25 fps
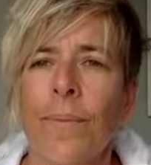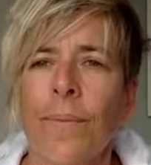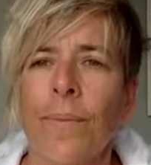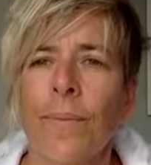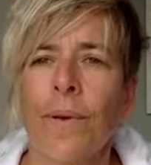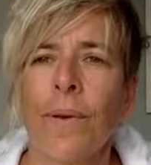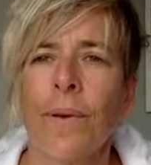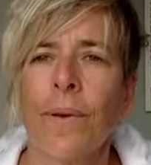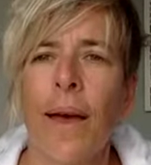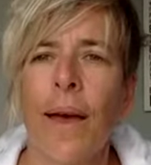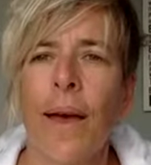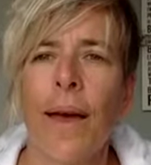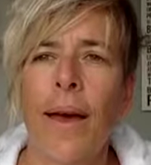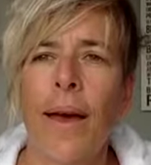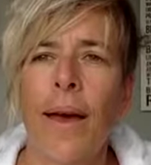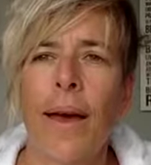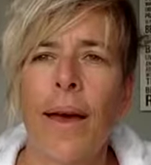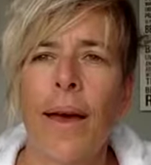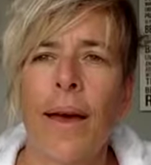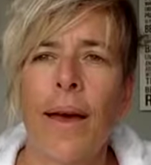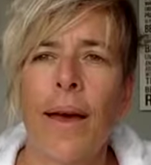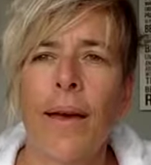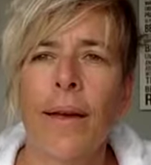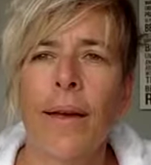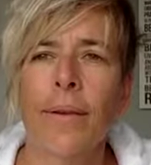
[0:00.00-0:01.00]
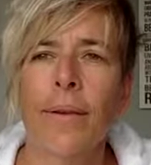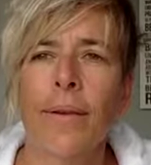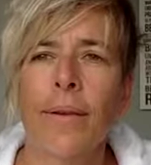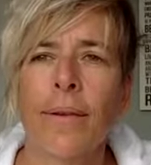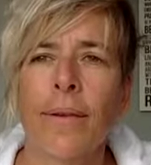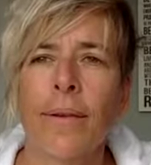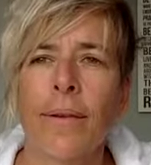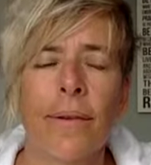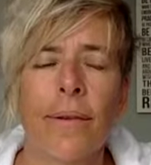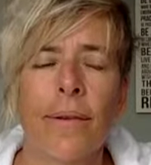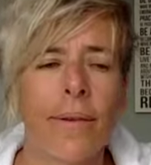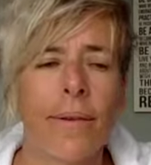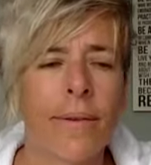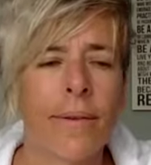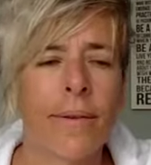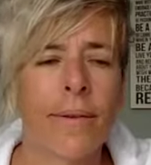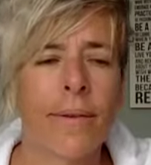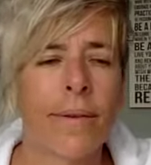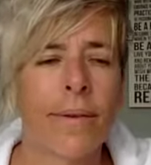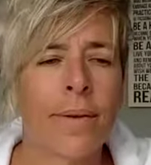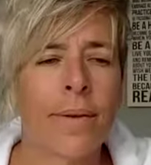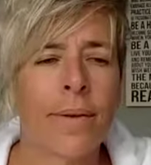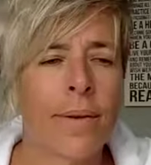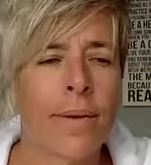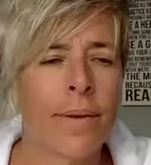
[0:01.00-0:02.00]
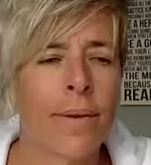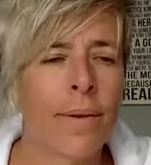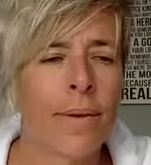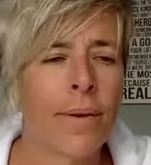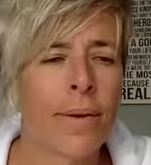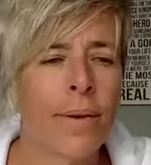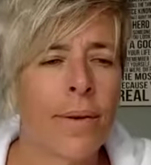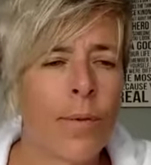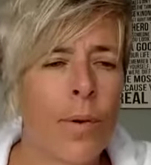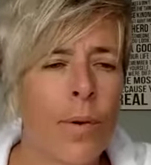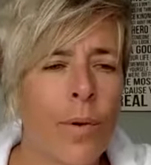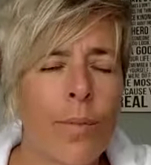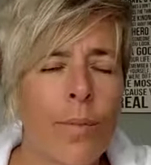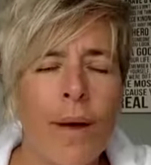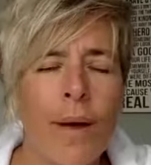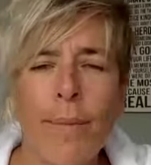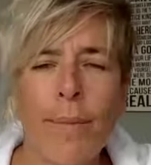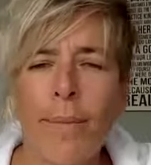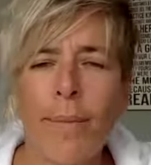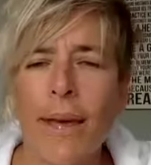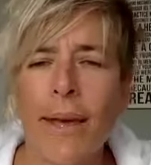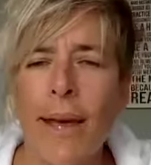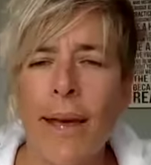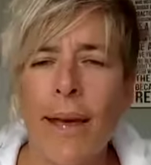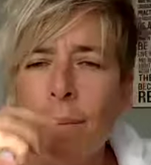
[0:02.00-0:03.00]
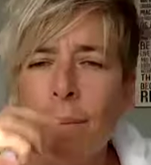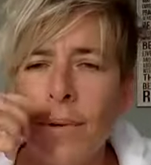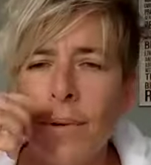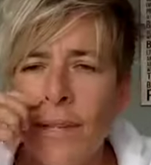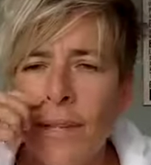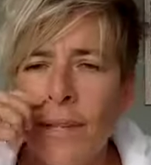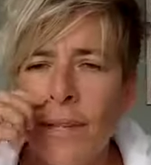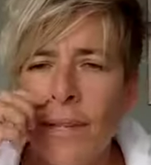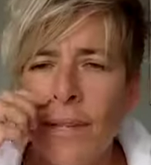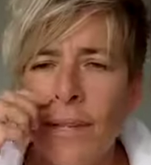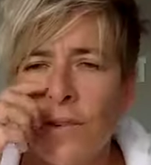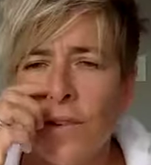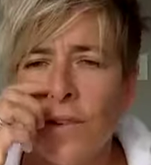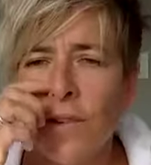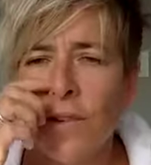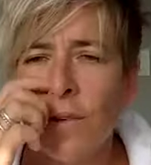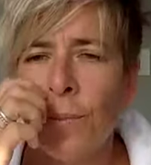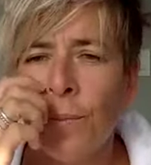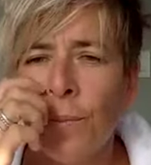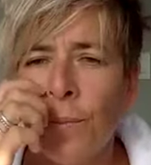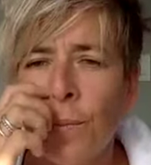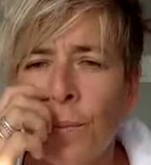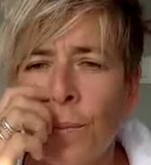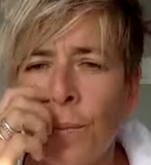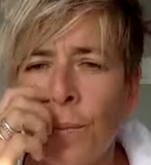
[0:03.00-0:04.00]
Okay. We might be able to do.